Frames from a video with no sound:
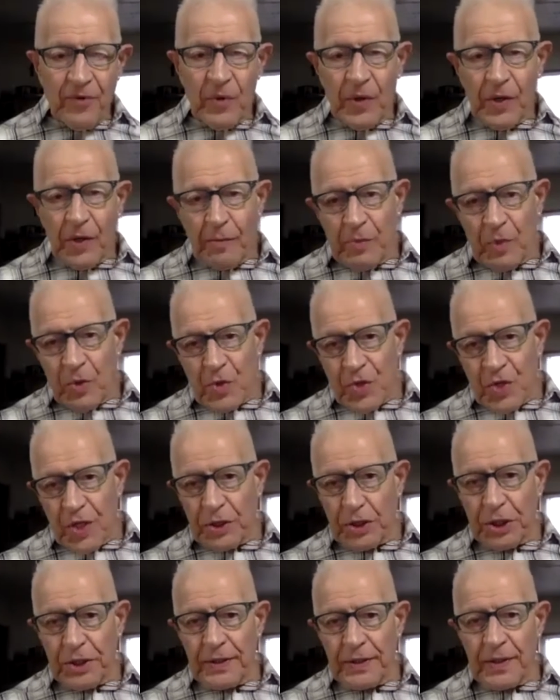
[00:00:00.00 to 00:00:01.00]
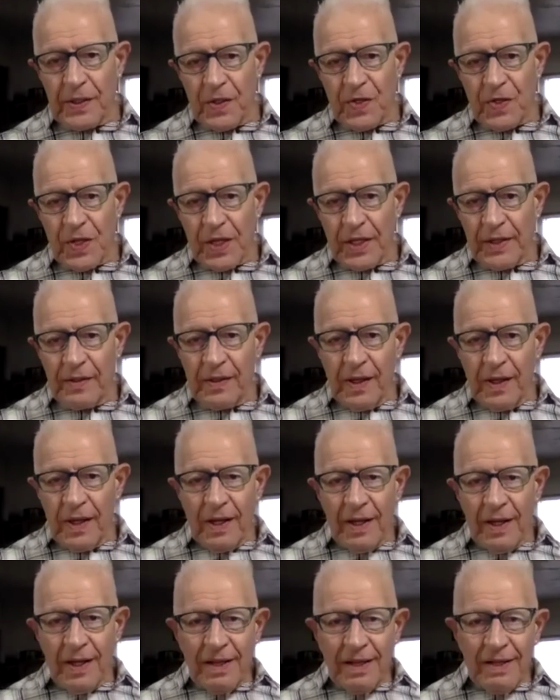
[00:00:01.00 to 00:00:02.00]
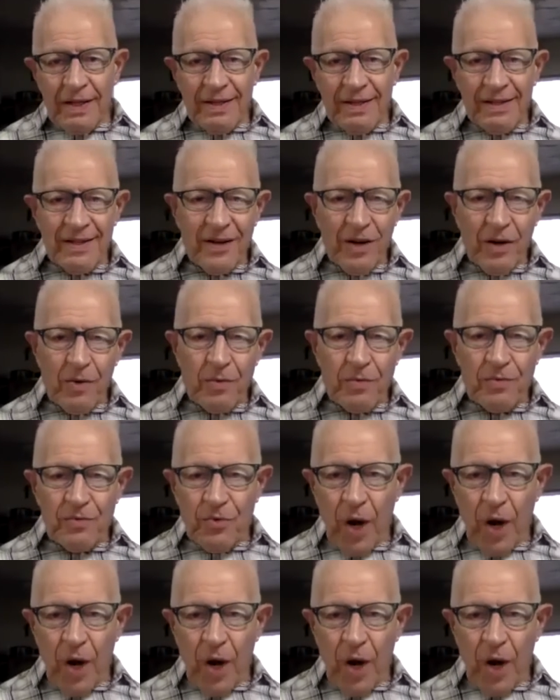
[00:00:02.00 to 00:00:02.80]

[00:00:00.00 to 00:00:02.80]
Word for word: There are musicians and, you know,